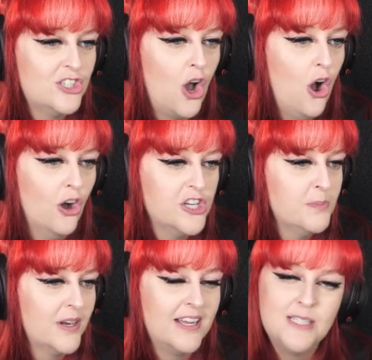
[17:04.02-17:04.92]
odd,
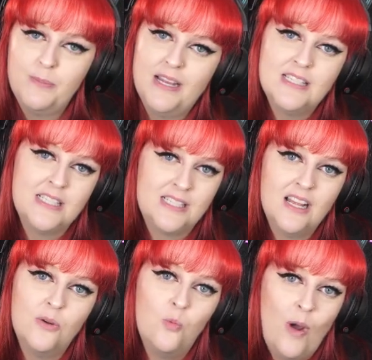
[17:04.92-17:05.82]
but I spent
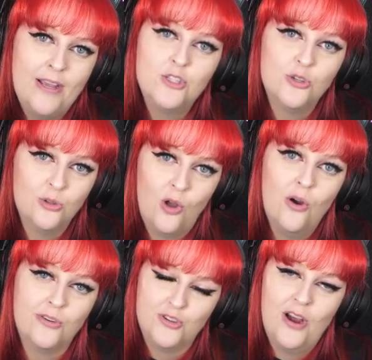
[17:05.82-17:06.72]
way too
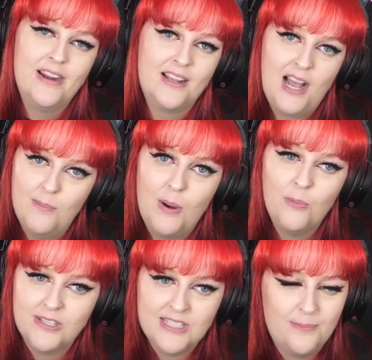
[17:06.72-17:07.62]
long trying to come up
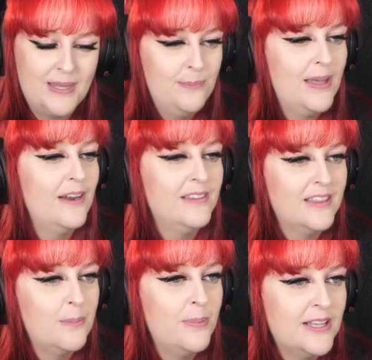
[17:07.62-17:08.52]
with something better. They're
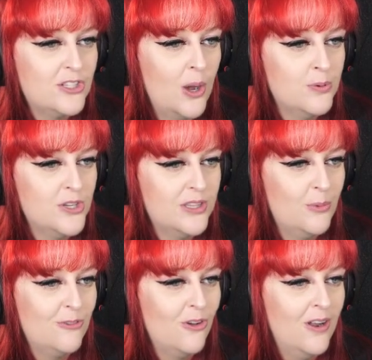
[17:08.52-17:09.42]
the best option that
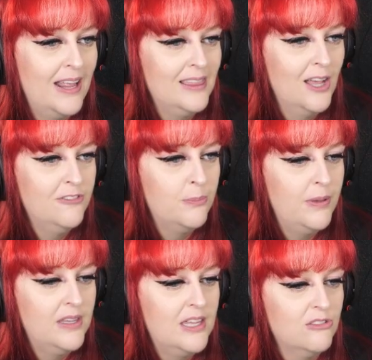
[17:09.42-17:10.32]
we've got. I love the
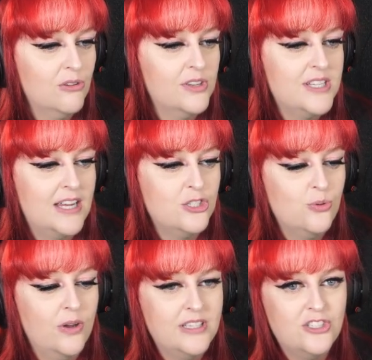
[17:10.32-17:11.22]
peeking through of the
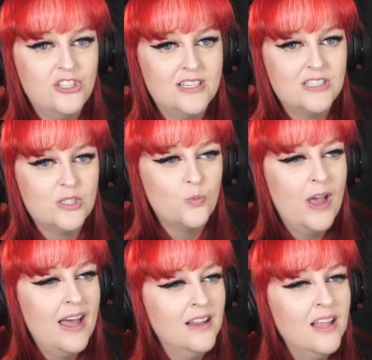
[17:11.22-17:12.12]
tattoo on his chest as well.